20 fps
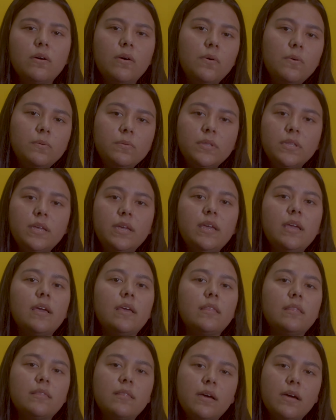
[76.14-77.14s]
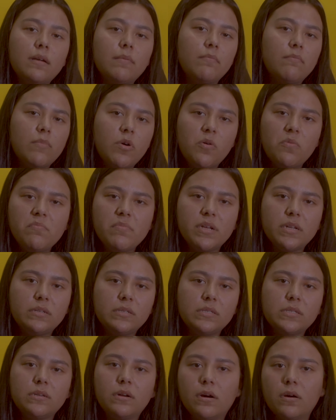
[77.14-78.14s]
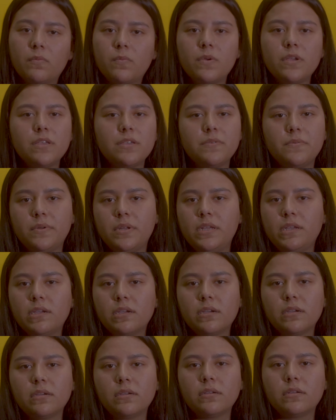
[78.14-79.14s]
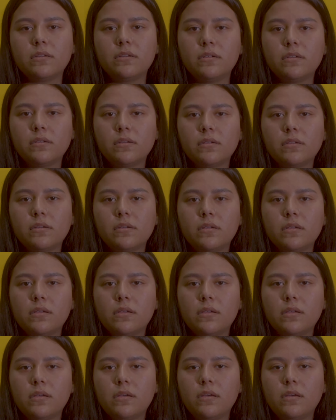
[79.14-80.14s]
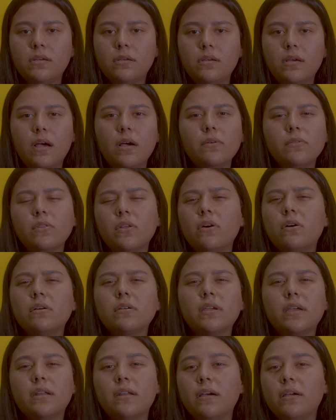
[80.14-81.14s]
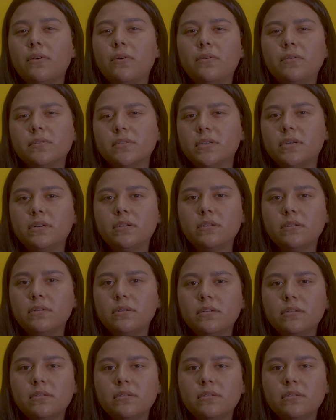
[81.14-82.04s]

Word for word: Only in that moment are we unique. How long can I hold on?